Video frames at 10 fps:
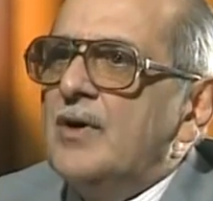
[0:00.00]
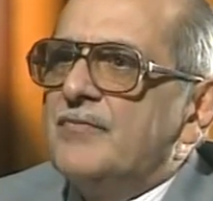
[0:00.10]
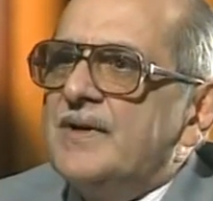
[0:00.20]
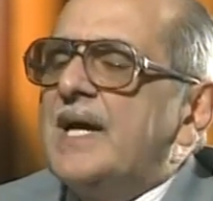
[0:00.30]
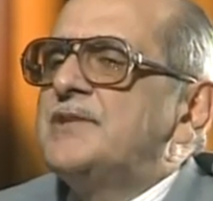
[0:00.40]

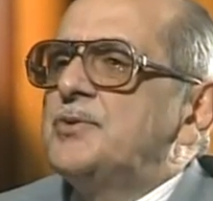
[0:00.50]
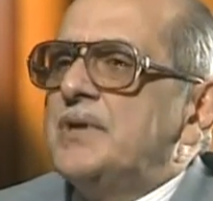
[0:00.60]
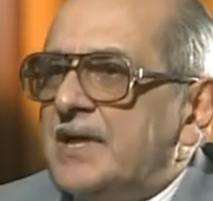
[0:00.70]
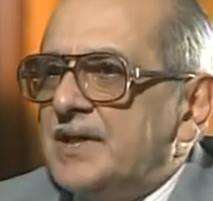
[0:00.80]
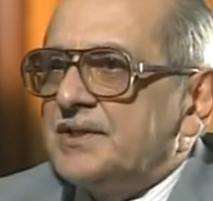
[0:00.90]
of an
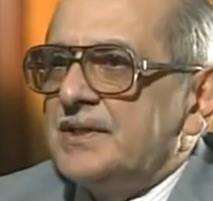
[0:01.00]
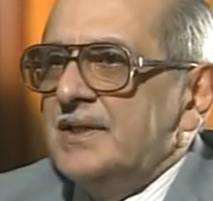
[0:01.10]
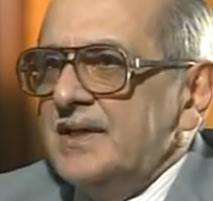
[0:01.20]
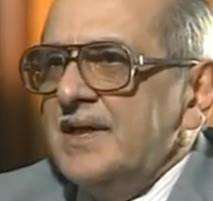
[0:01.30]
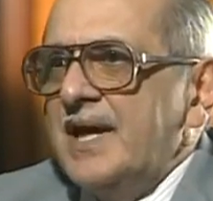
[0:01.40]

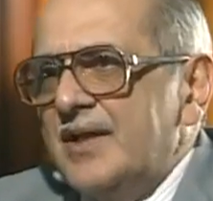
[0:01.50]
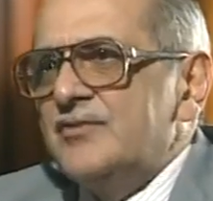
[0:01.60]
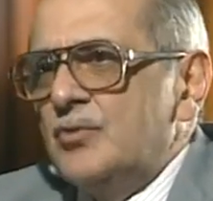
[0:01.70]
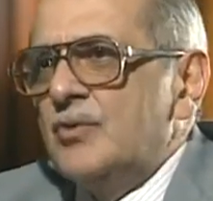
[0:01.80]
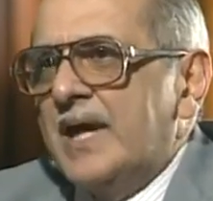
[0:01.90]
adjudication as
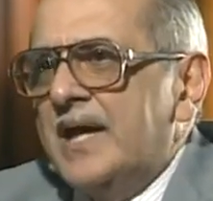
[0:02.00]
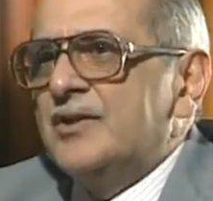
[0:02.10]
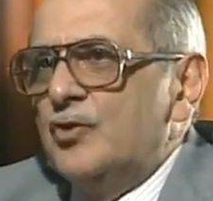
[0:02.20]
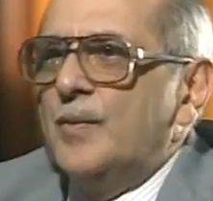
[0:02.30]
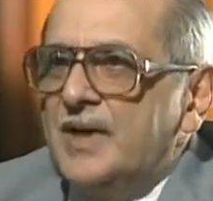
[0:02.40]
you
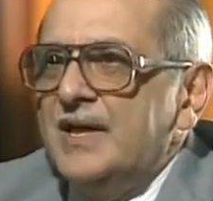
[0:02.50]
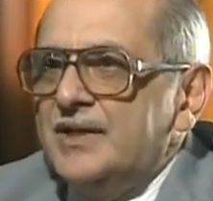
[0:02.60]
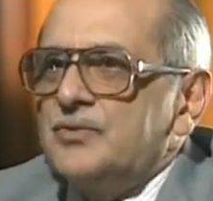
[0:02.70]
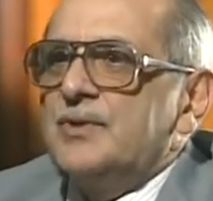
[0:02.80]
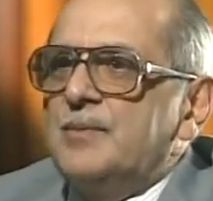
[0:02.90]
can
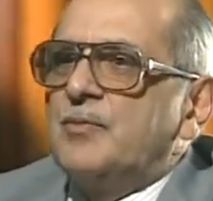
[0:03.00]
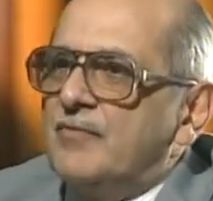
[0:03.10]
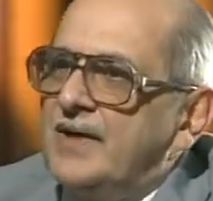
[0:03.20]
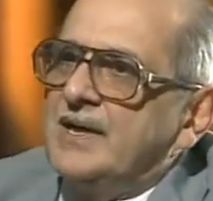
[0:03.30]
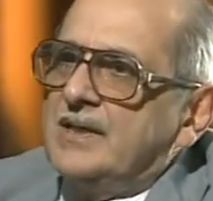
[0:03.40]
humanly today
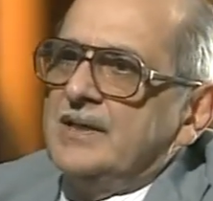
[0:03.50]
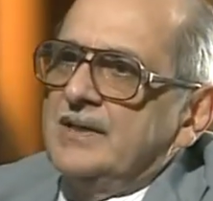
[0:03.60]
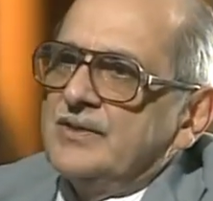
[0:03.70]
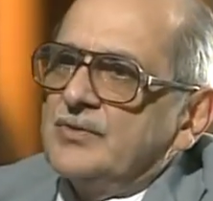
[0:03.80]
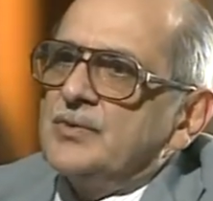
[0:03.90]
provide.
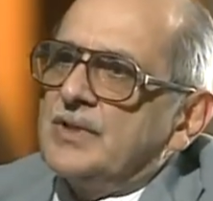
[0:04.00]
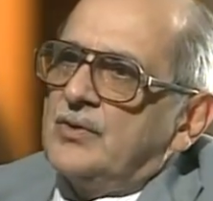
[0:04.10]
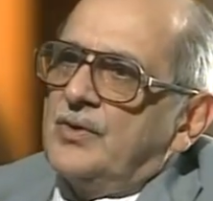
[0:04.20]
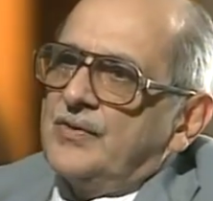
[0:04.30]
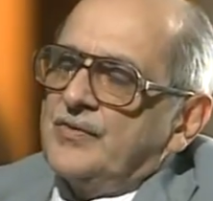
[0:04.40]
through the courts.